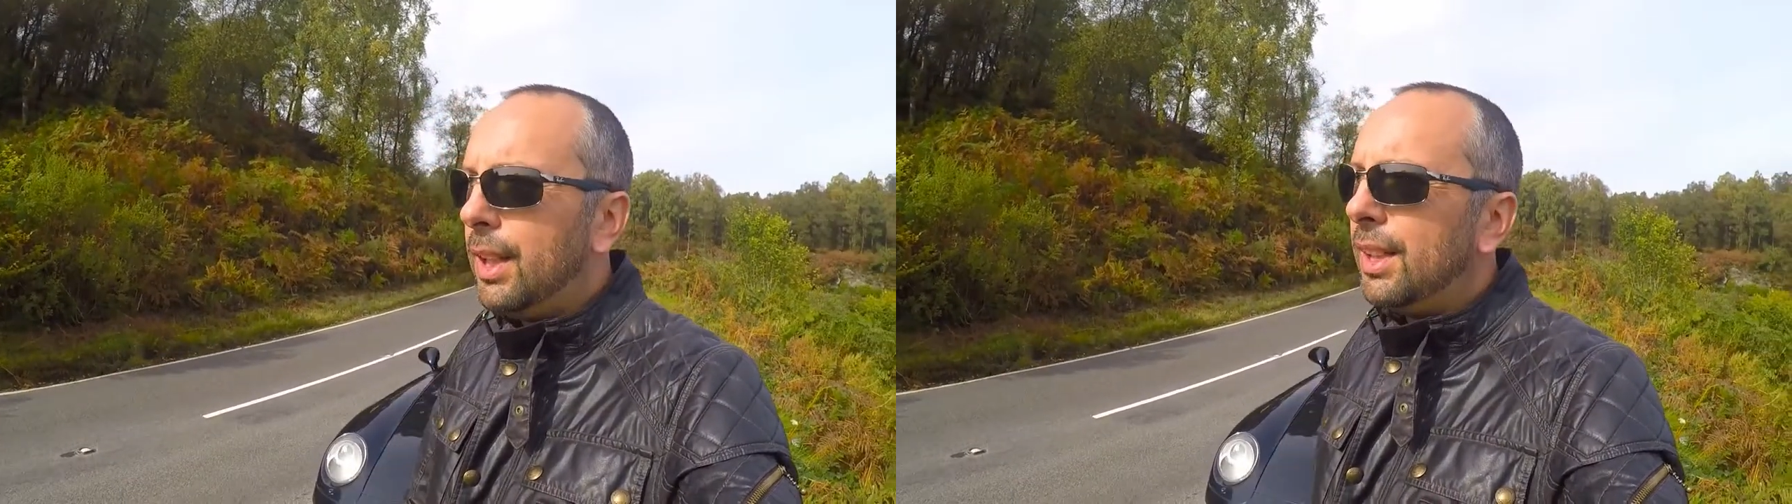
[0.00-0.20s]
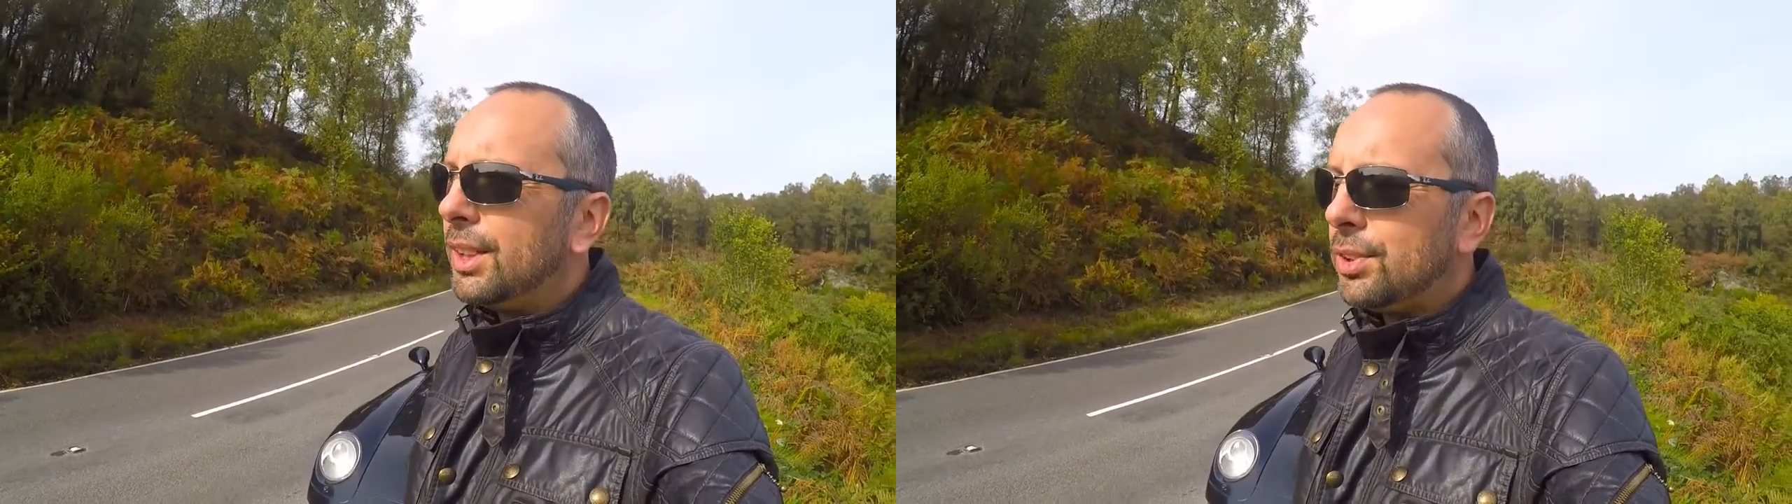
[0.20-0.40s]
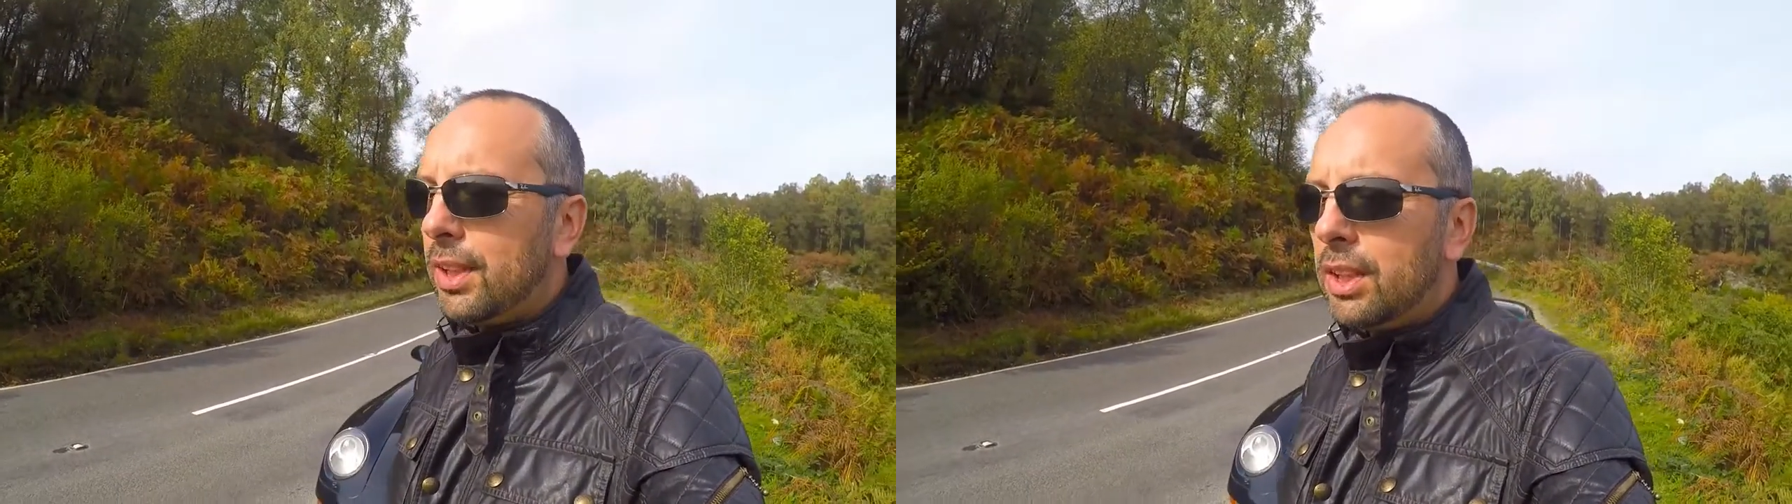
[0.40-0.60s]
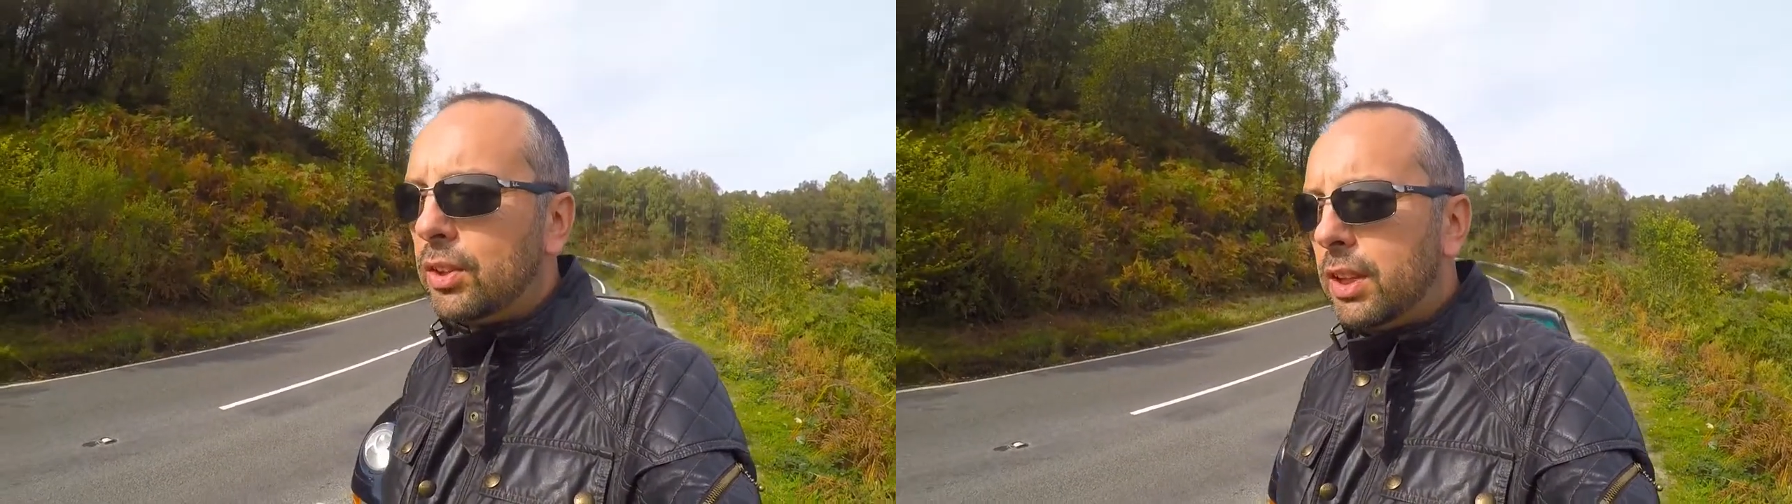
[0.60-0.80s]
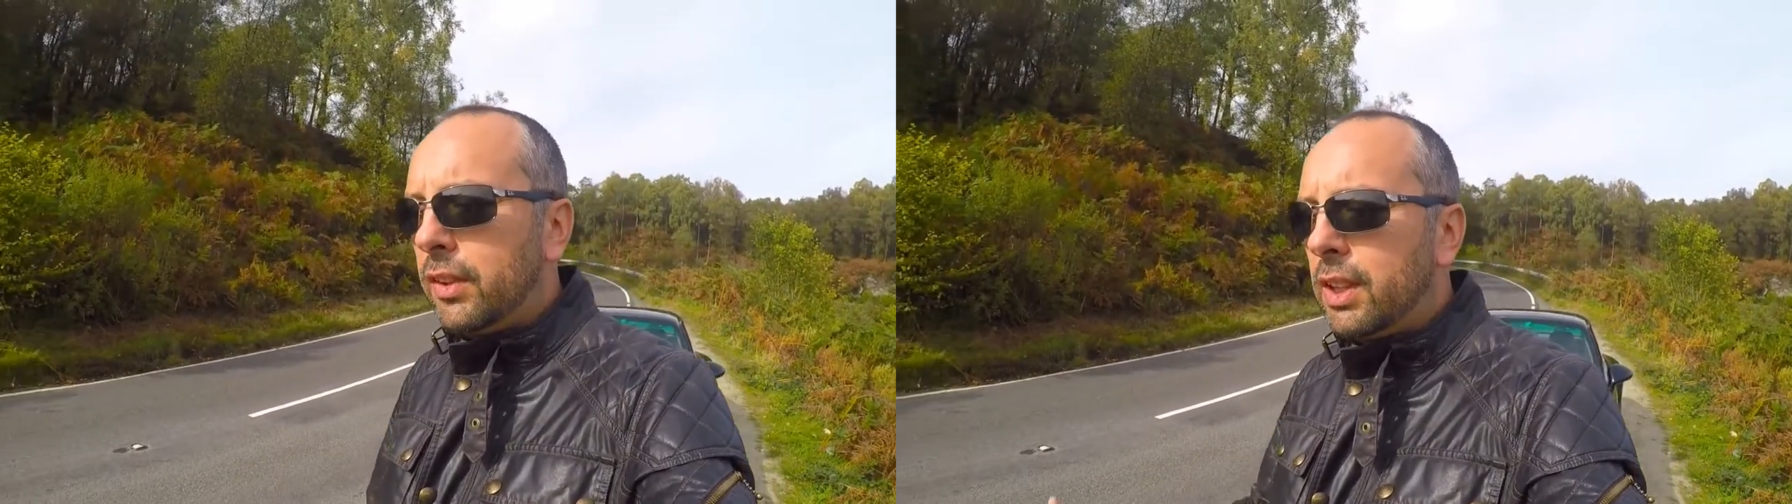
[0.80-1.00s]
So then you've
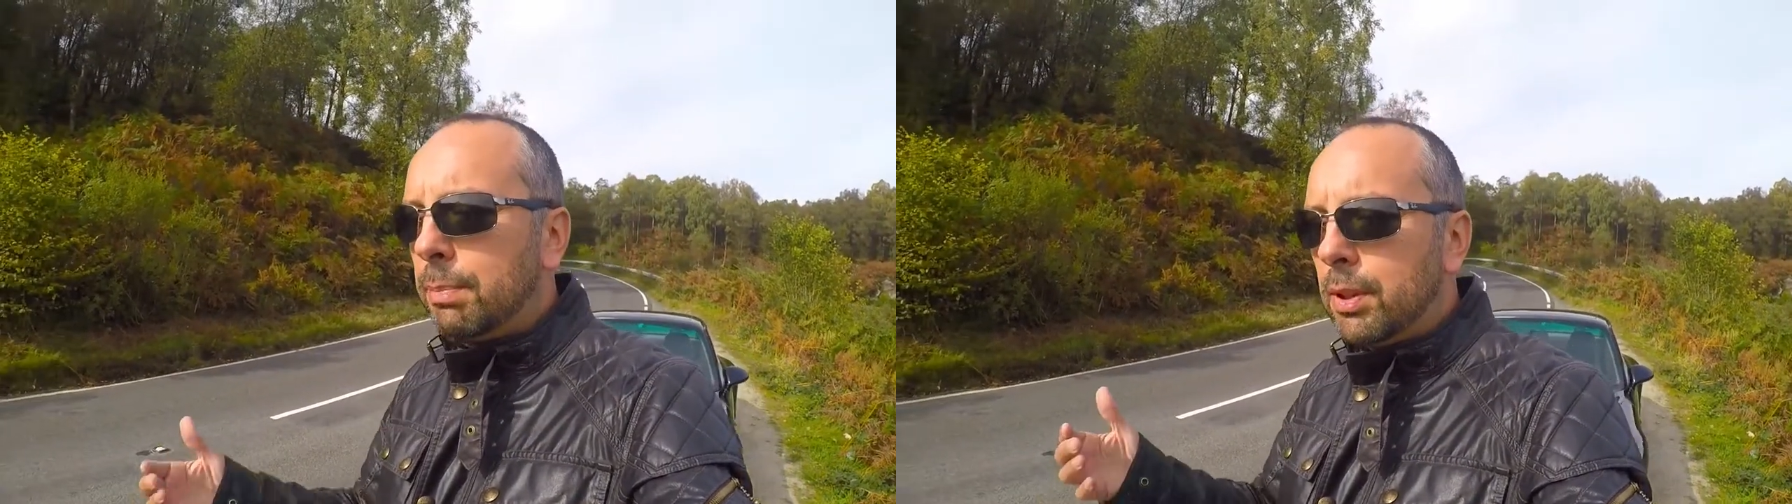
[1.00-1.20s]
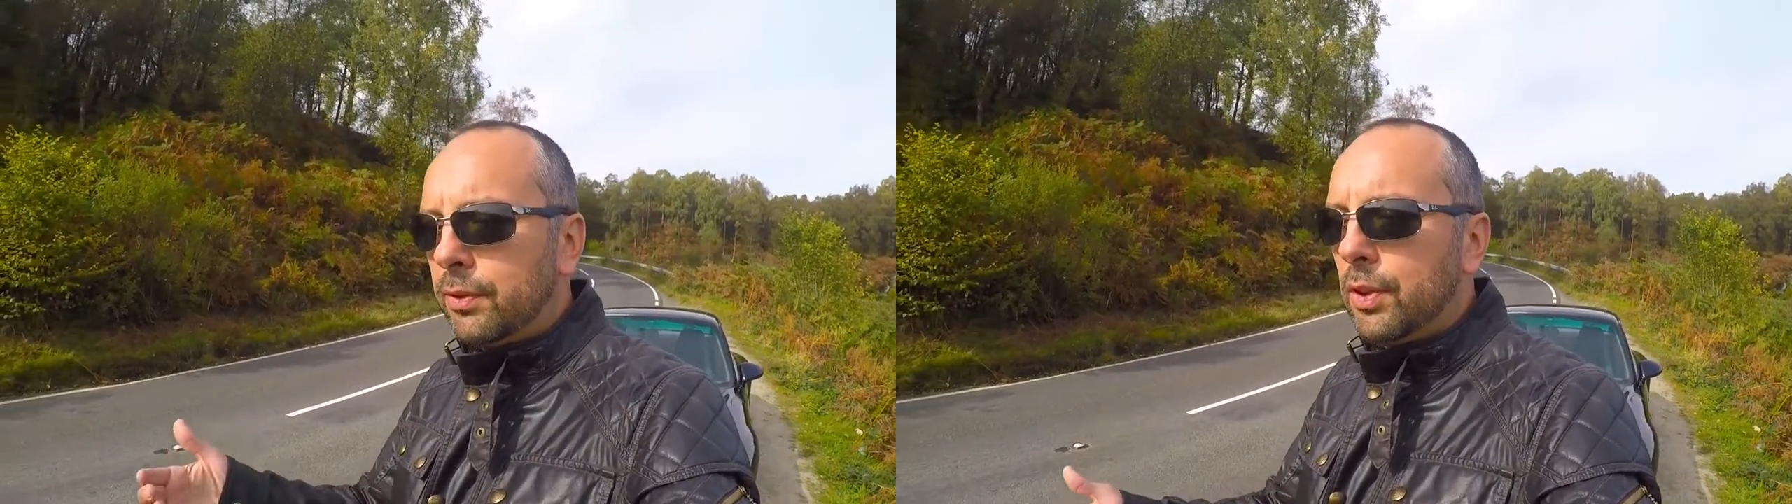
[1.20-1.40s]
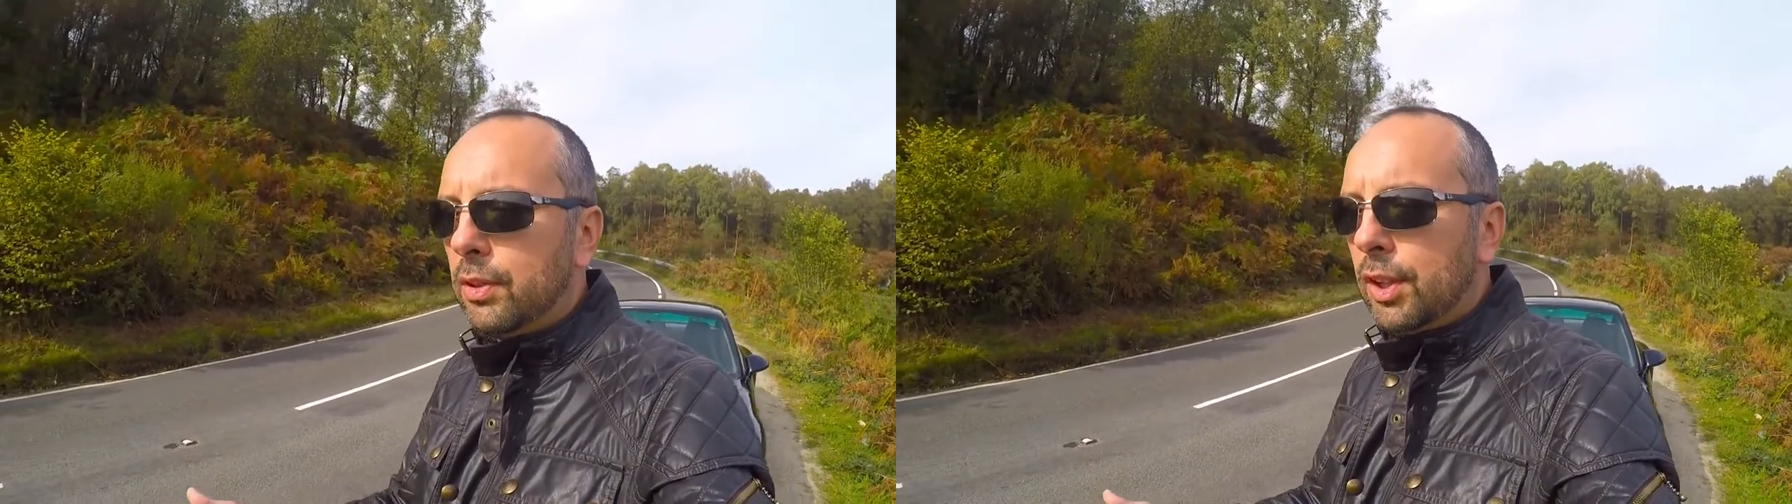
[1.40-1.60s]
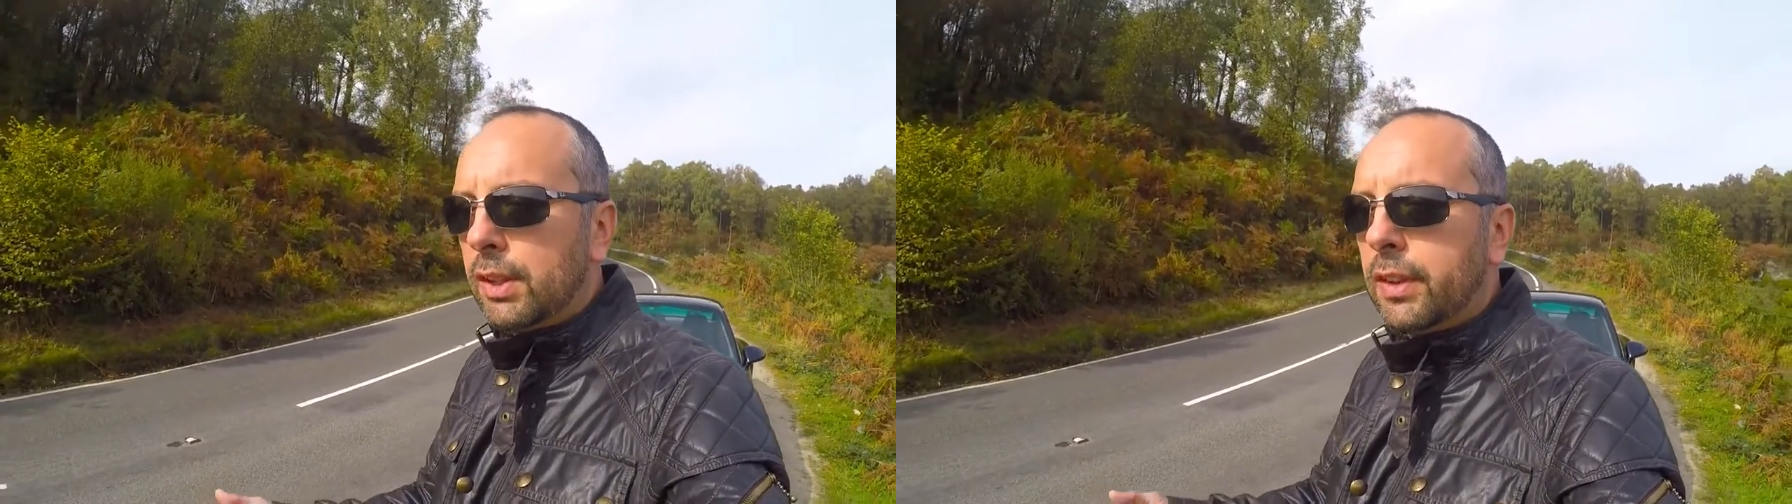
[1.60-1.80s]
got the beautiful looks,